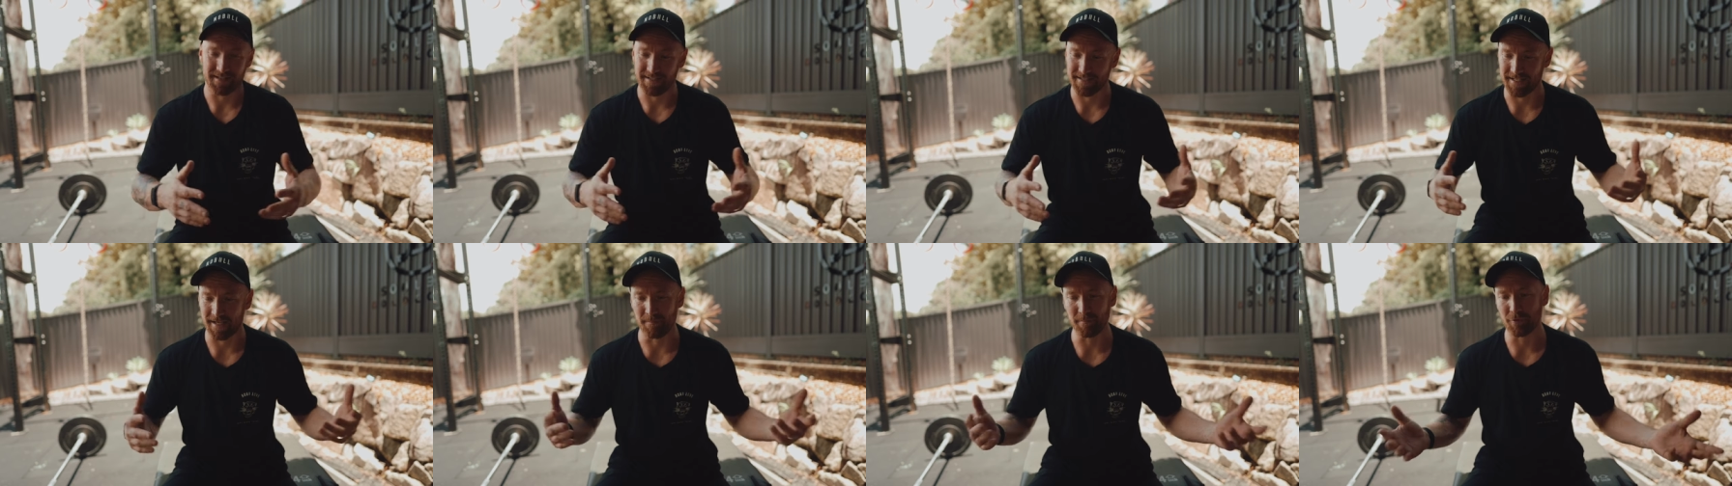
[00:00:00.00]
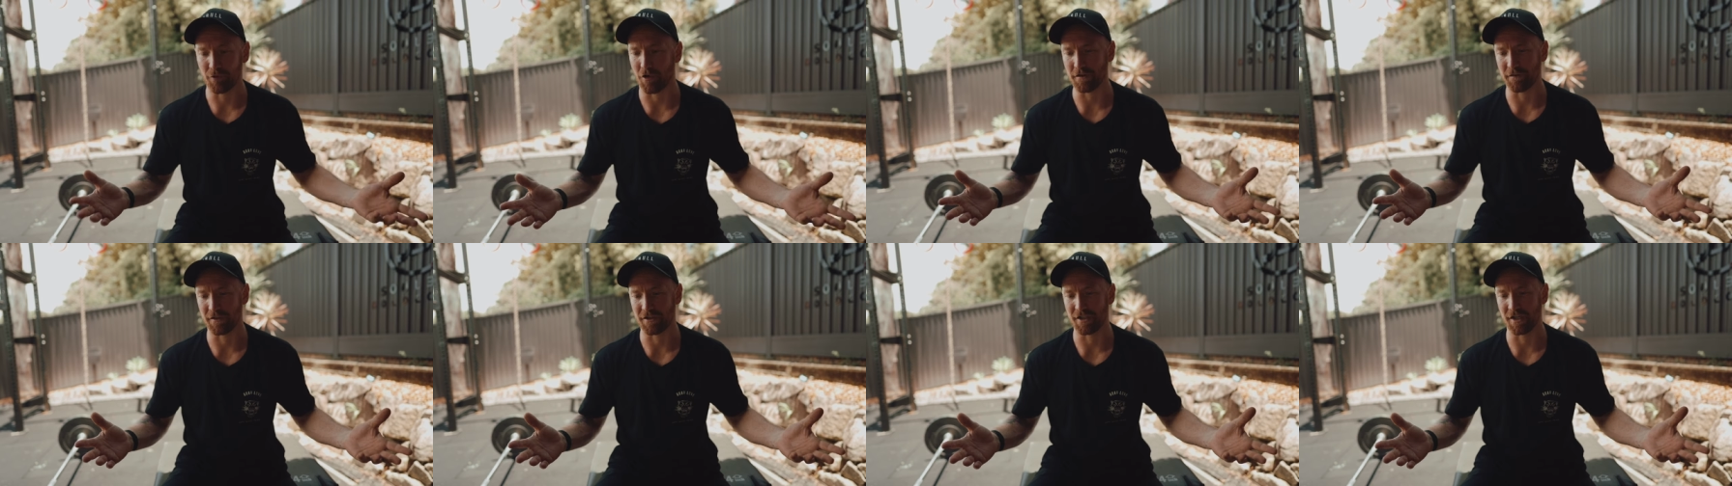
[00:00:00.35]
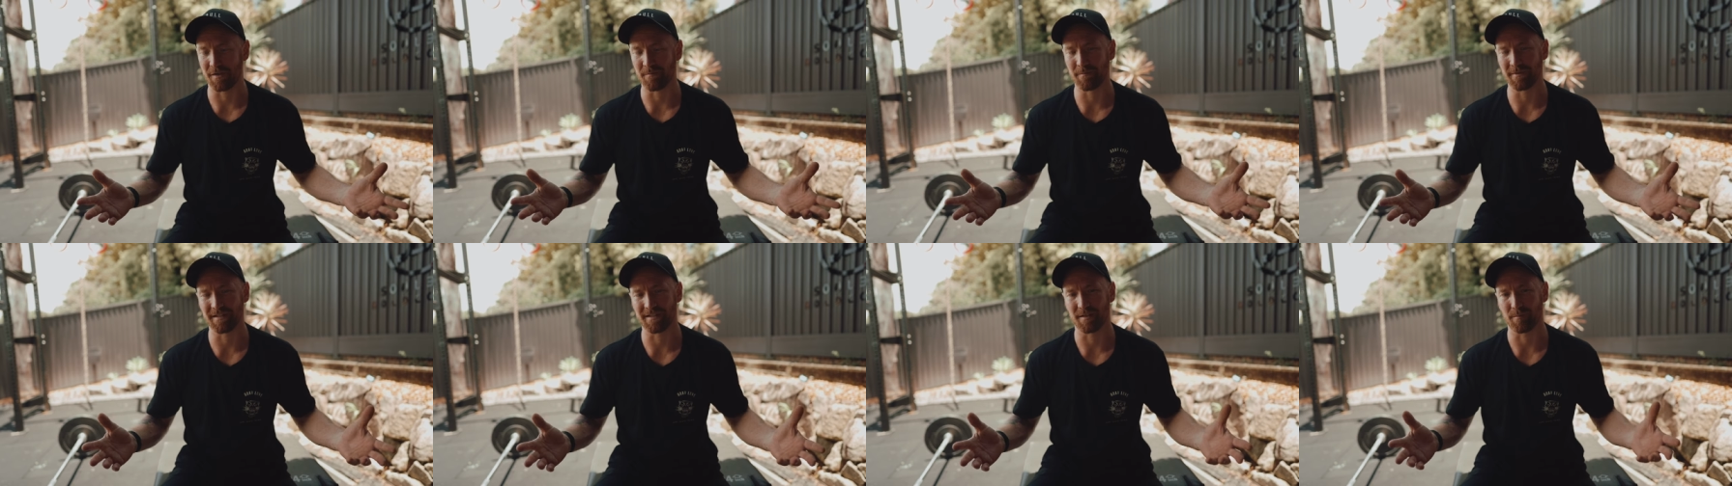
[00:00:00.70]
some CrossFit
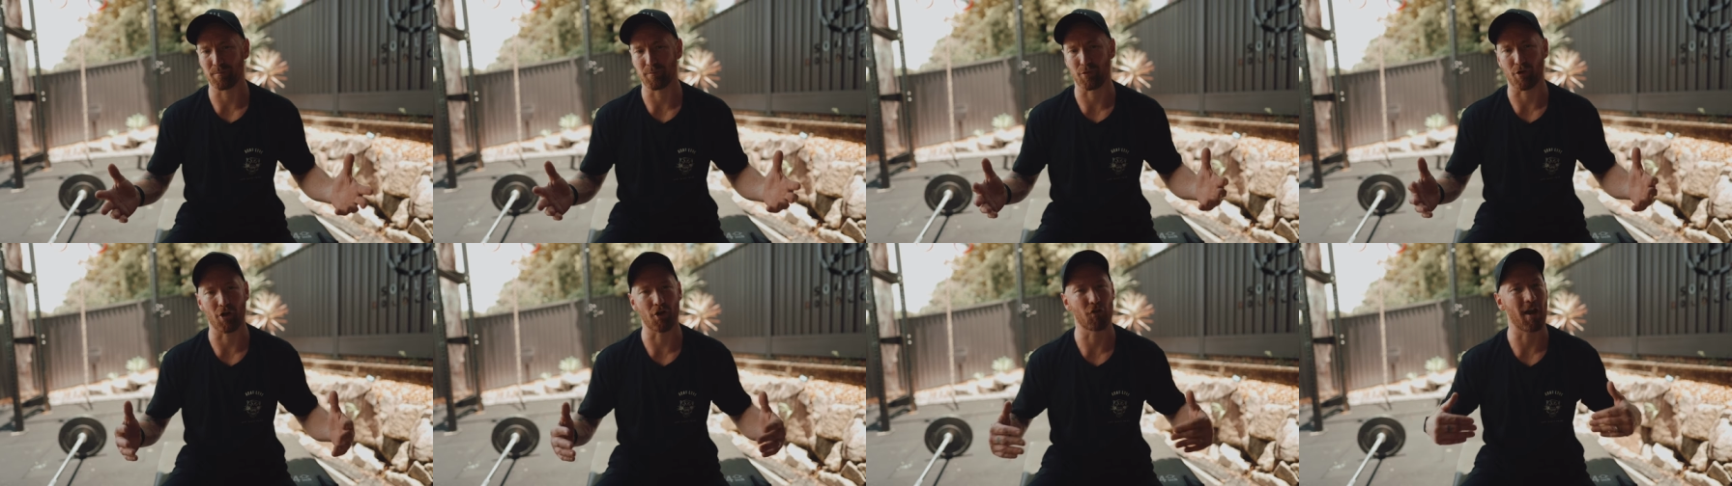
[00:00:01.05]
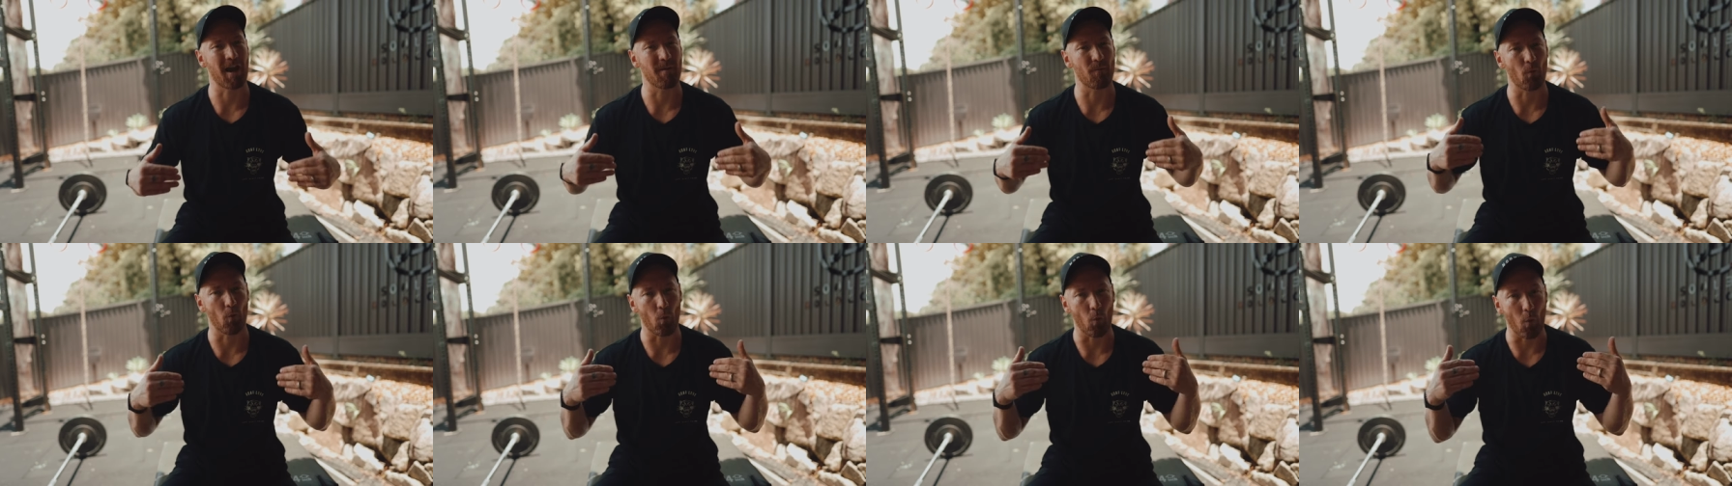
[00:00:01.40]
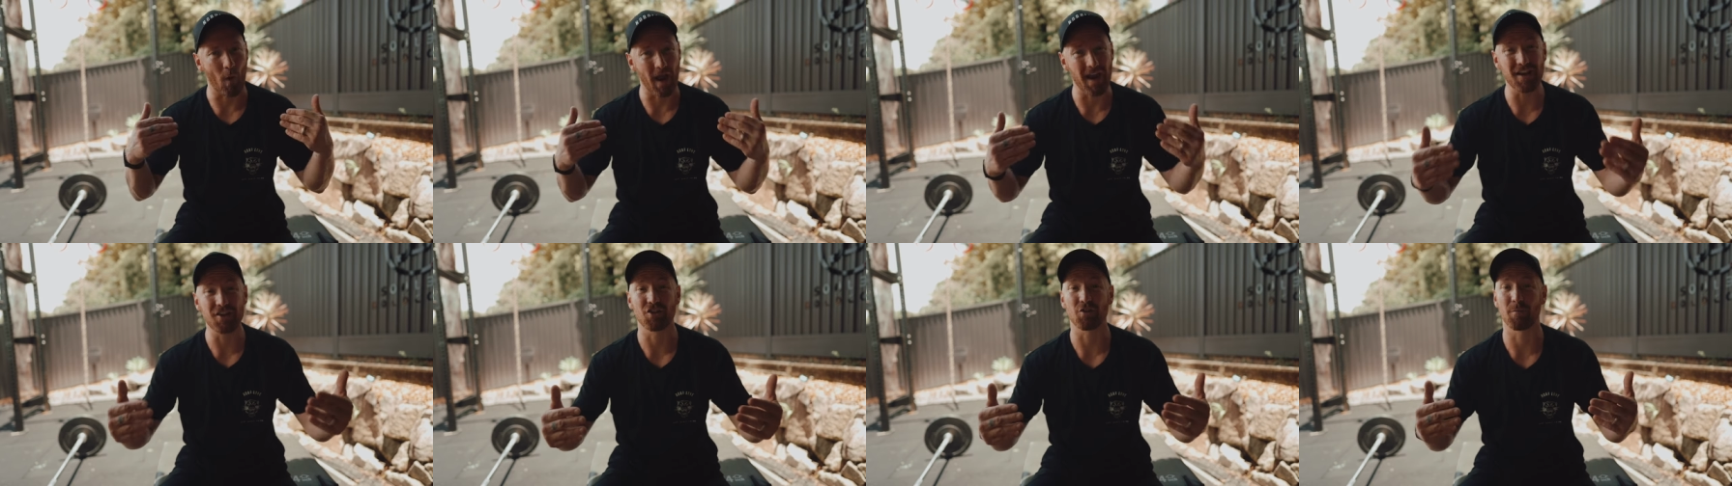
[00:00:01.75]
gyms program
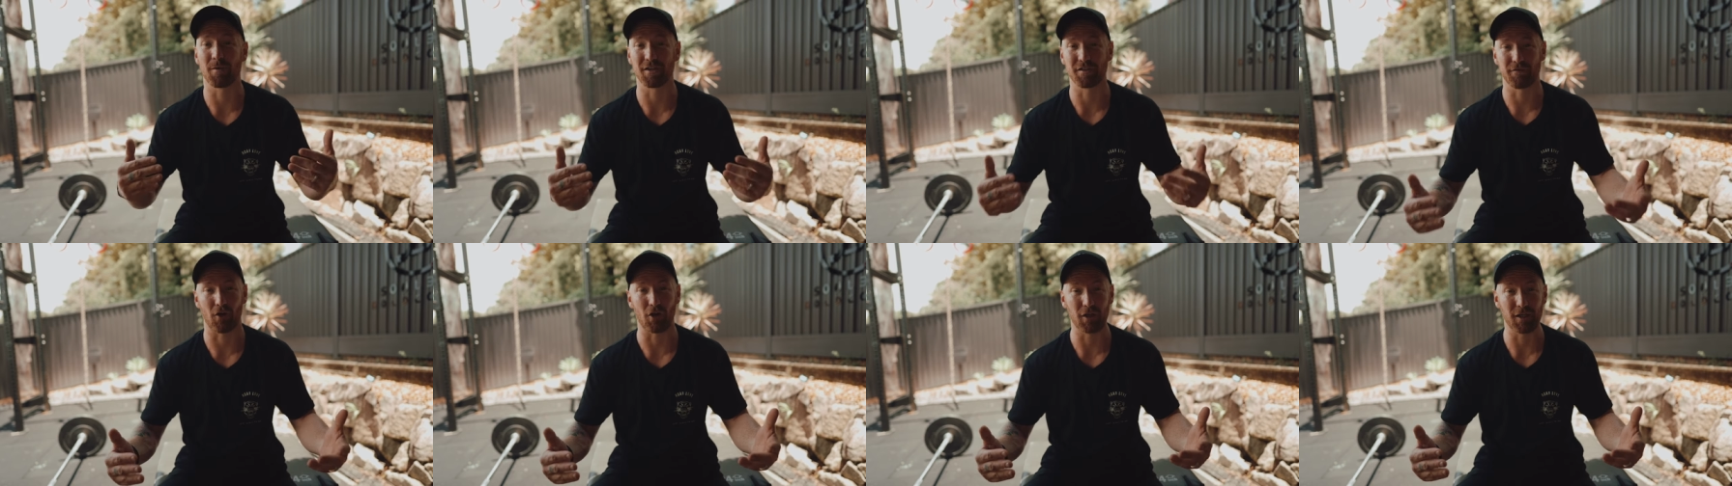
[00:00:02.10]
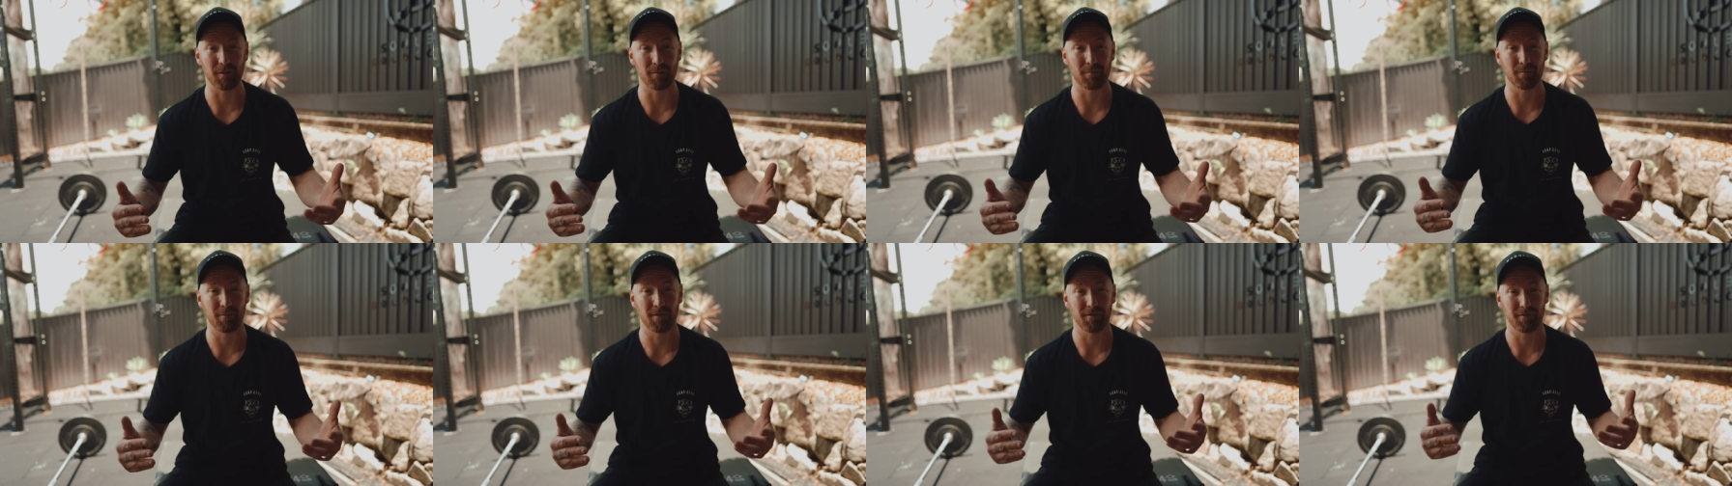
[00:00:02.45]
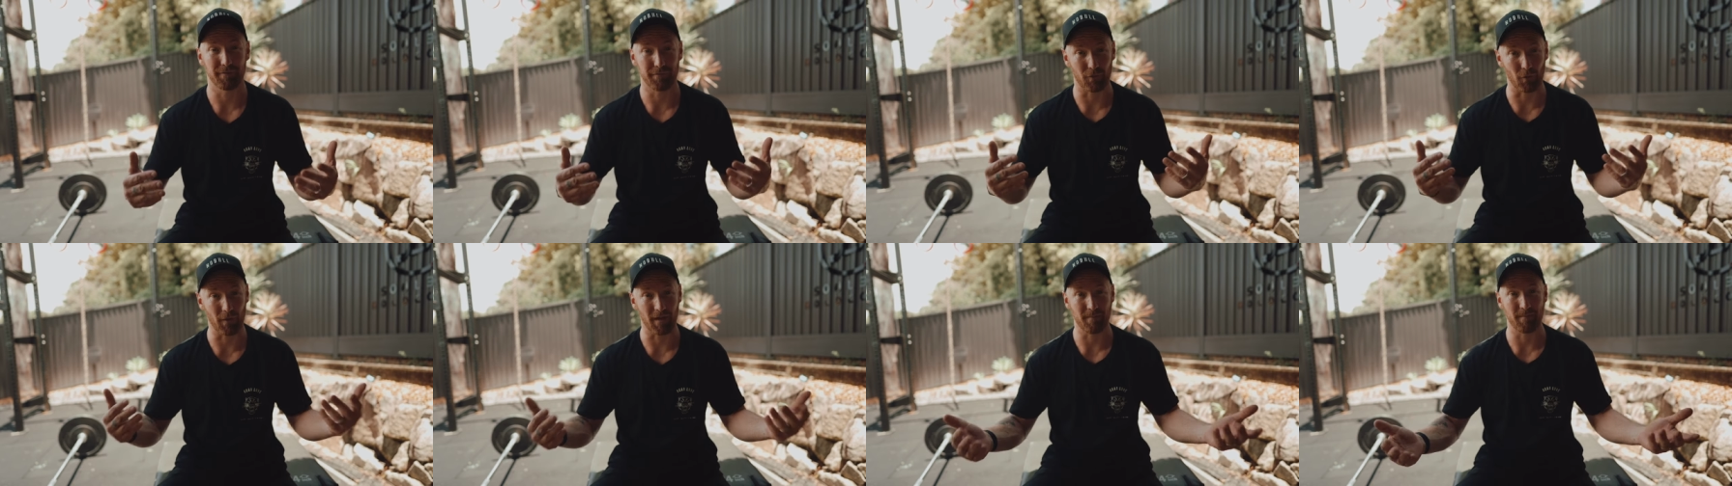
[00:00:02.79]
way too much volume
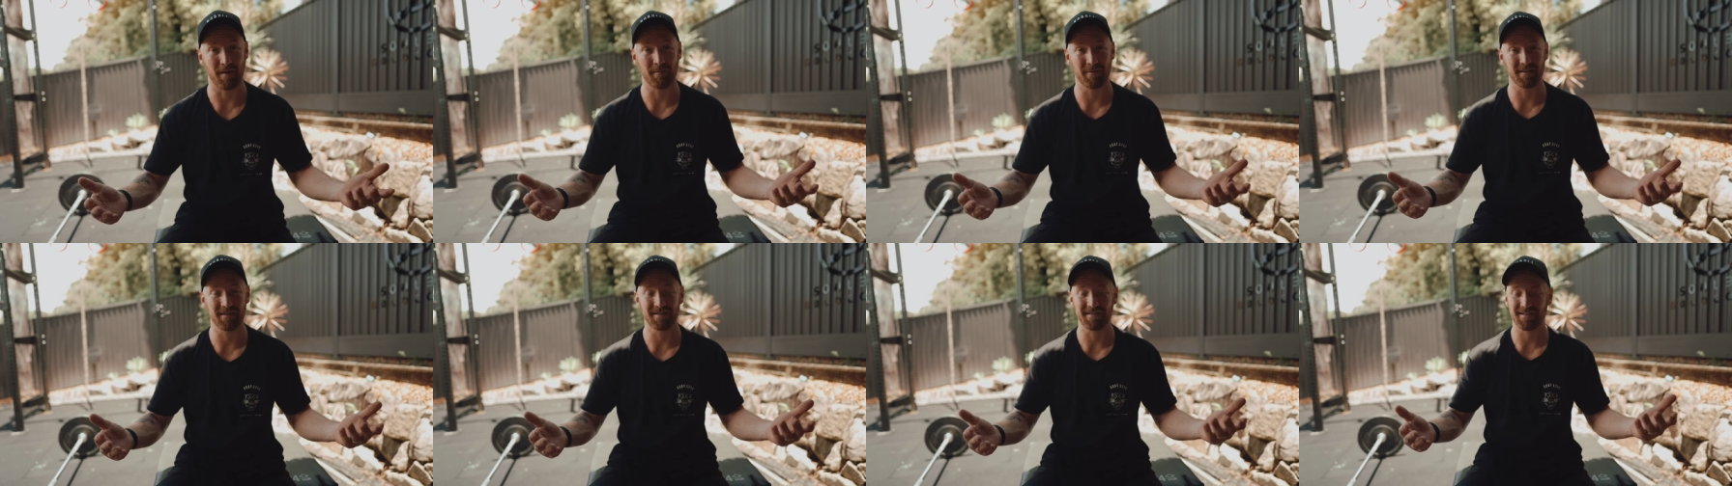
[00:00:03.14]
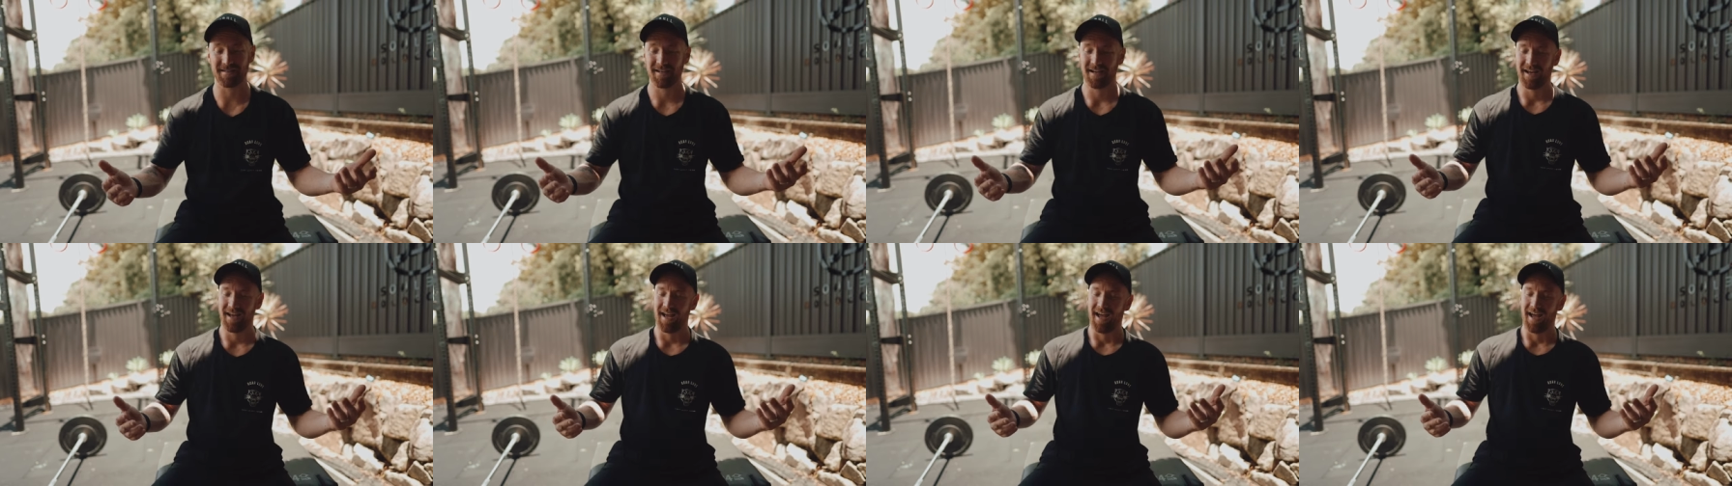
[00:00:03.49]
for their members,